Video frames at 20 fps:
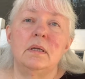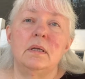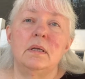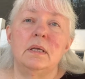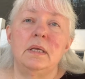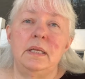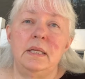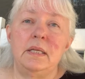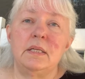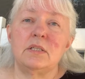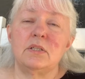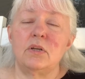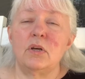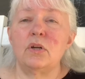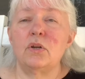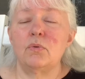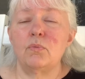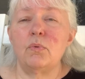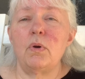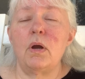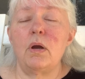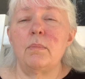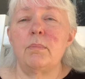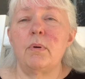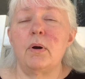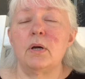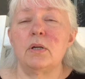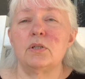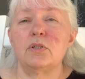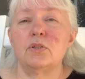It is going to rub
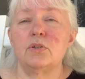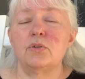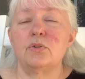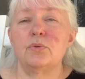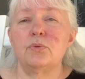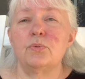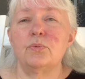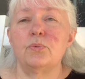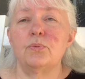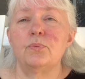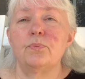onto